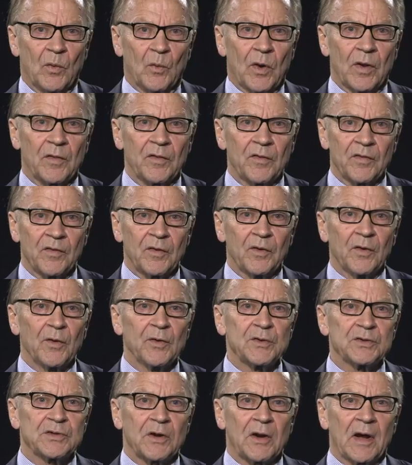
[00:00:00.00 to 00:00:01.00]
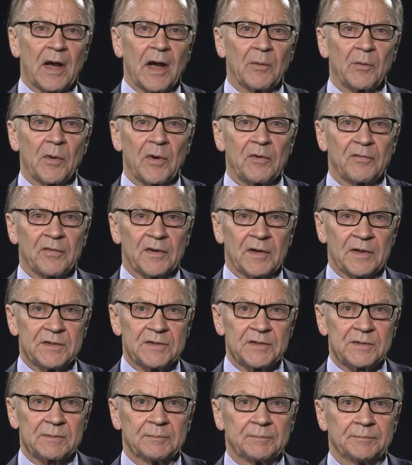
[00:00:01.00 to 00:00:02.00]
Rather than lose their highway
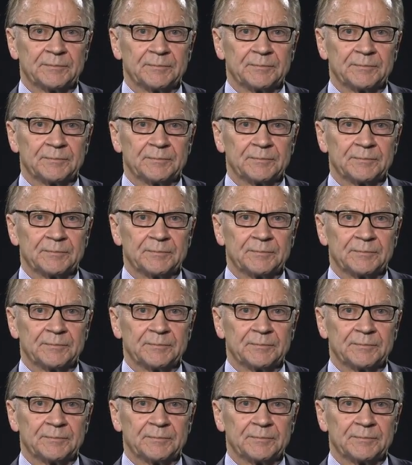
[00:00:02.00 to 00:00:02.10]
funds,